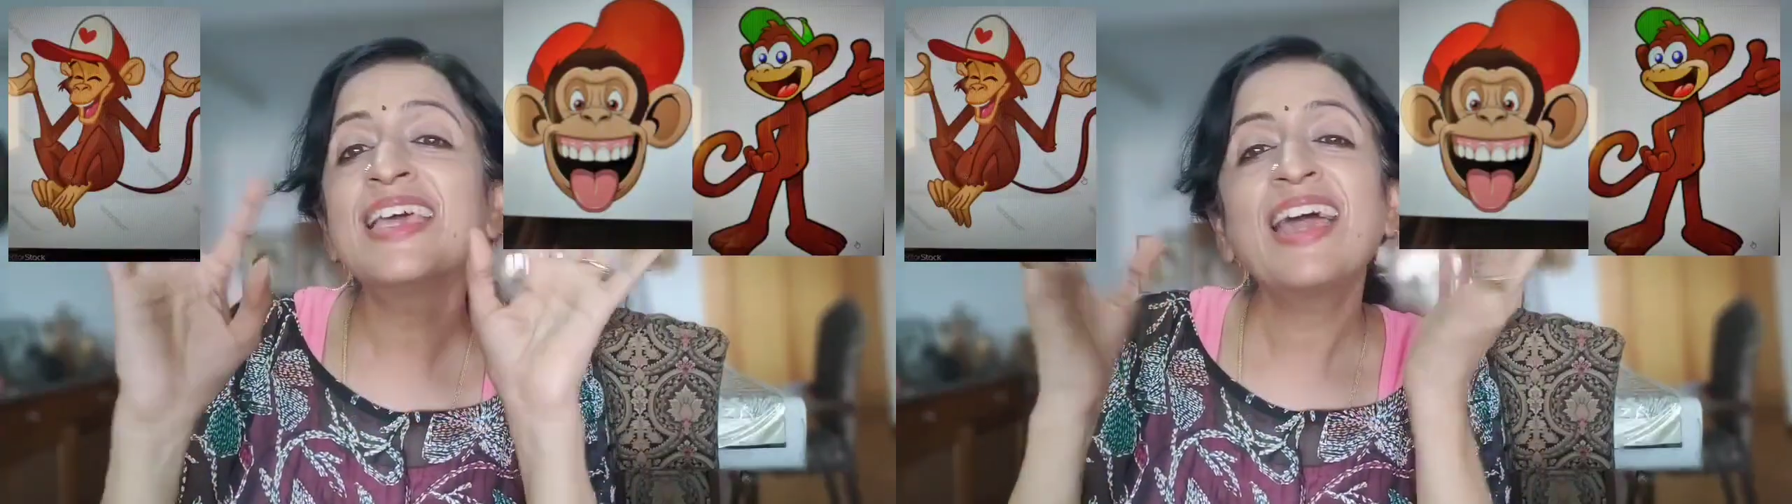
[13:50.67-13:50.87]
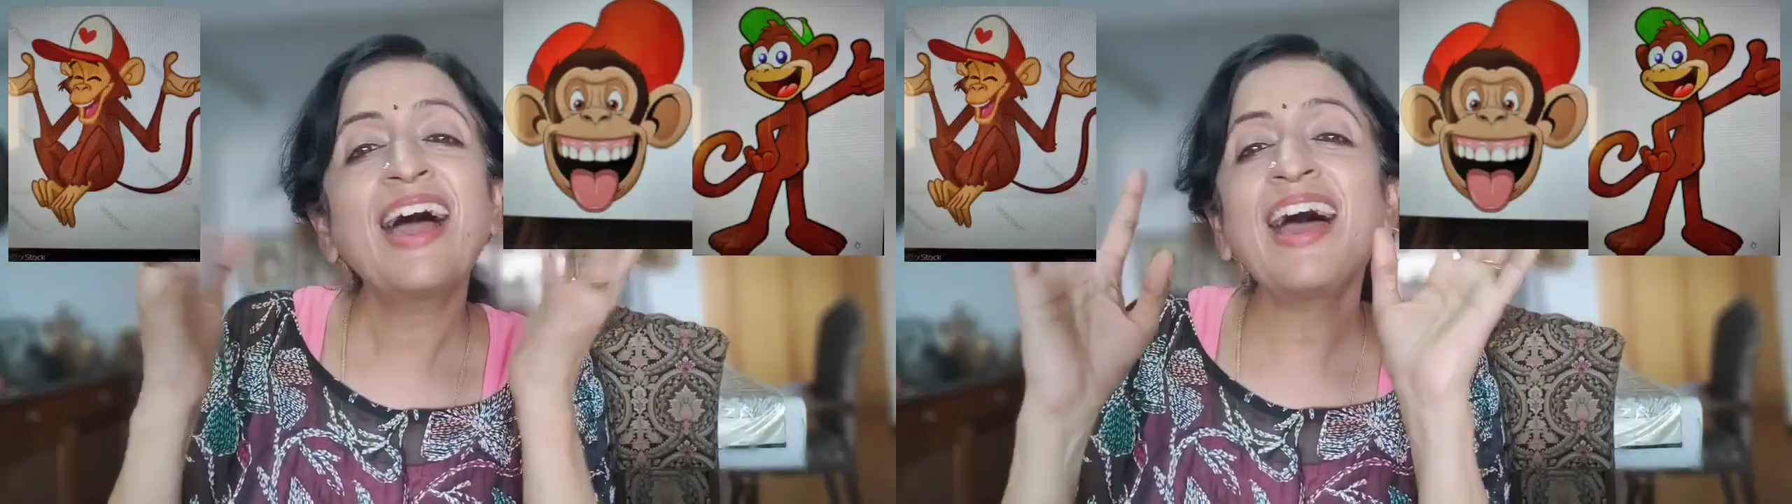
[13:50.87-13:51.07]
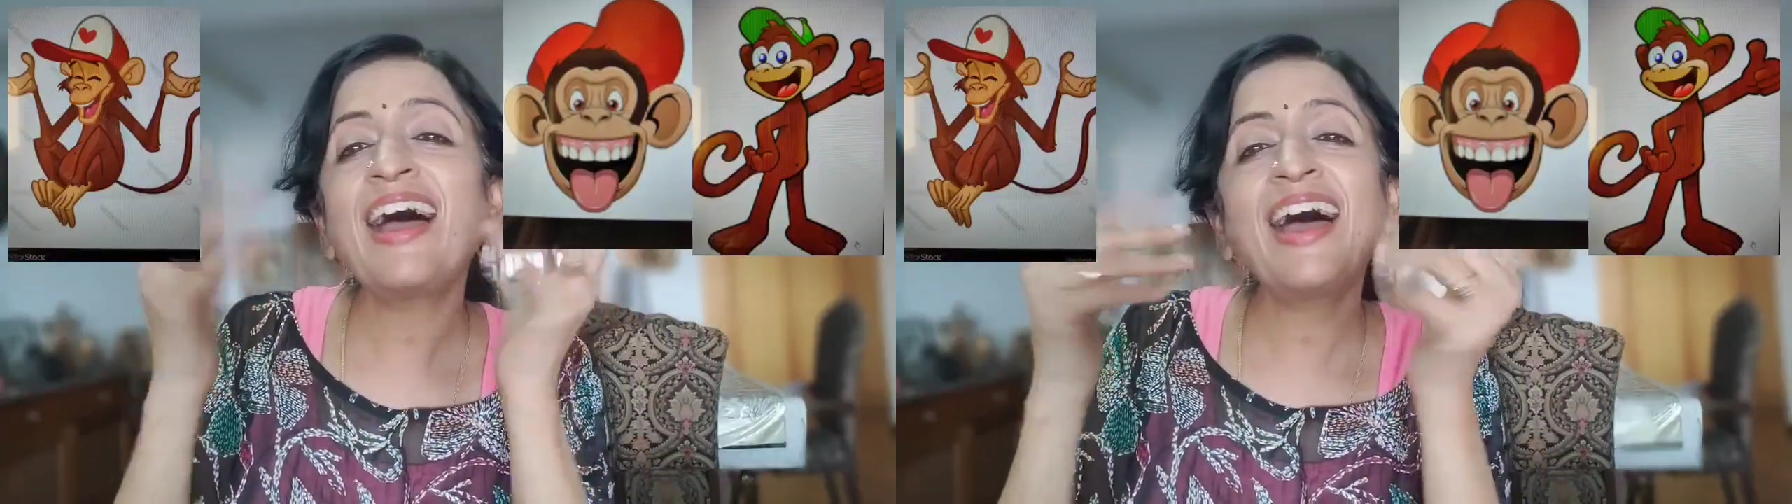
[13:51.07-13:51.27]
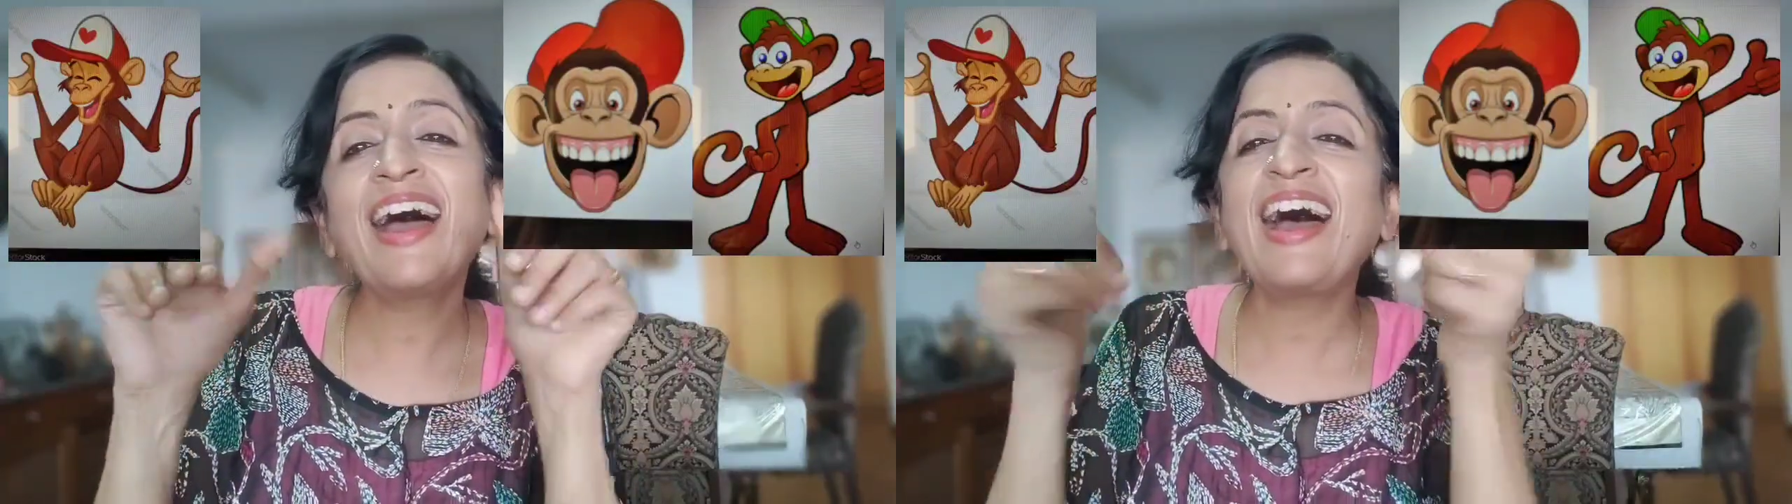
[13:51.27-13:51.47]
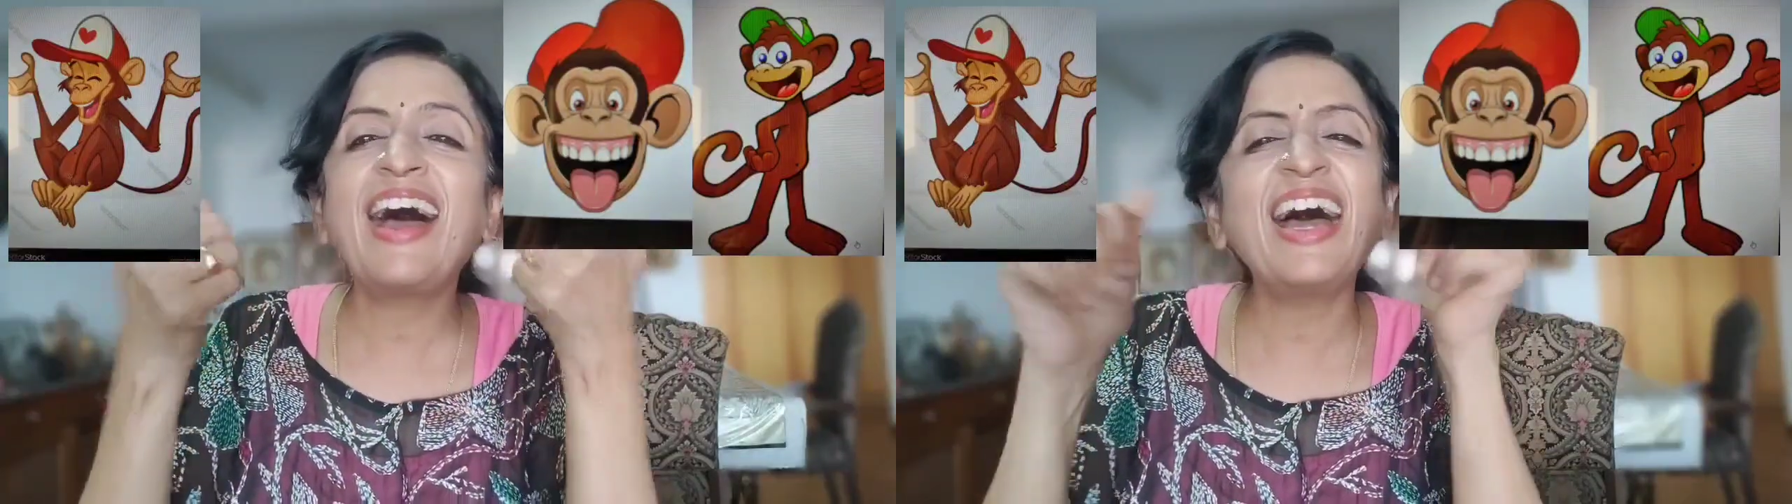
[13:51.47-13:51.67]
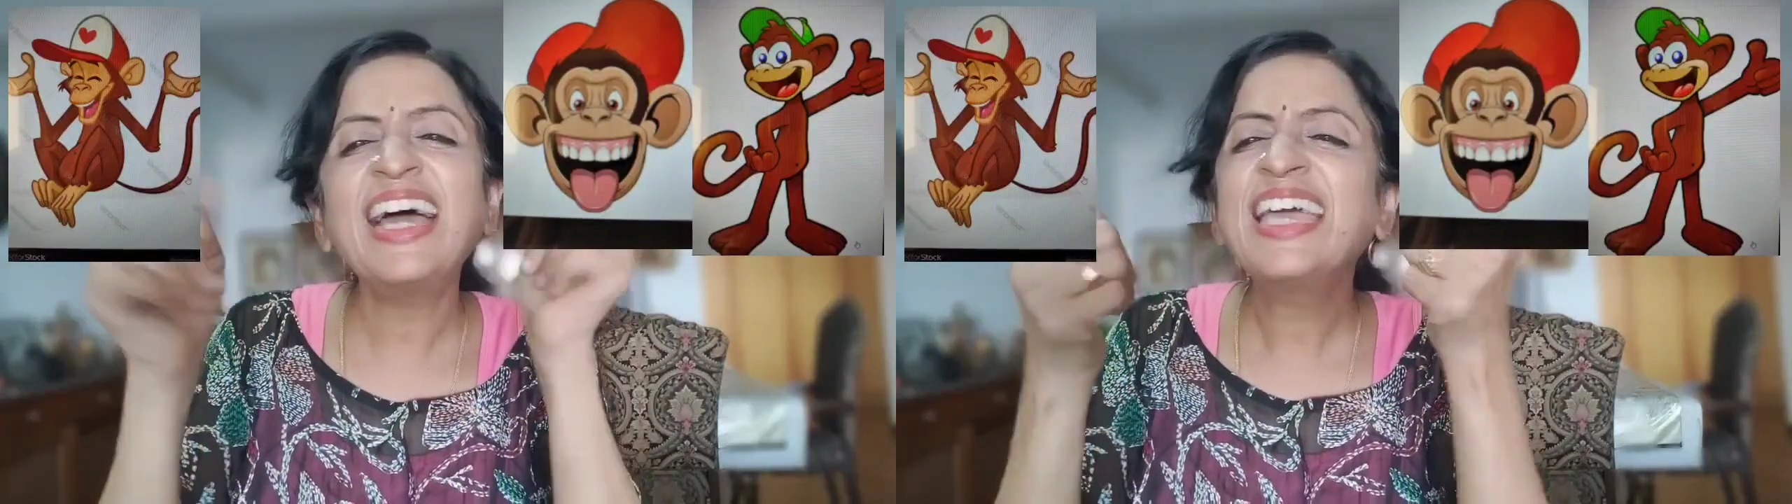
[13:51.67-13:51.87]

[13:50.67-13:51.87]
Ha ha ha.